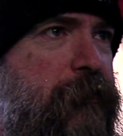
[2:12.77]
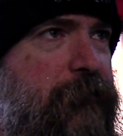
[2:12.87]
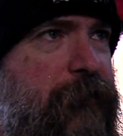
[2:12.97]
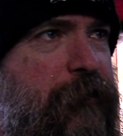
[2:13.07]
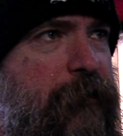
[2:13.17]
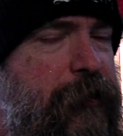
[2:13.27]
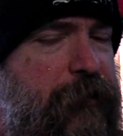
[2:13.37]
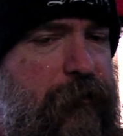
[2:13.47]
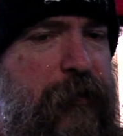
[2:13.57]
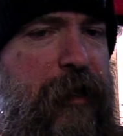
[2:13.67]
So, you know what I mean?
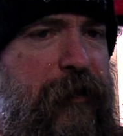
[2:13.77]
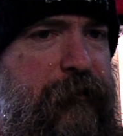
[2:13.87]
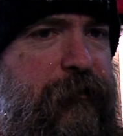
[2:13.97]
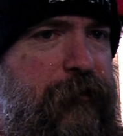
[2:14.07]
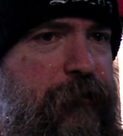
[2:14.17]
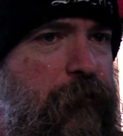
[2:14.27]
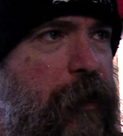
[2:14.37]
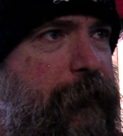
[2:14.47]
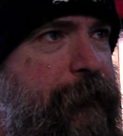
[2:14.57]
So, yeah, it's great.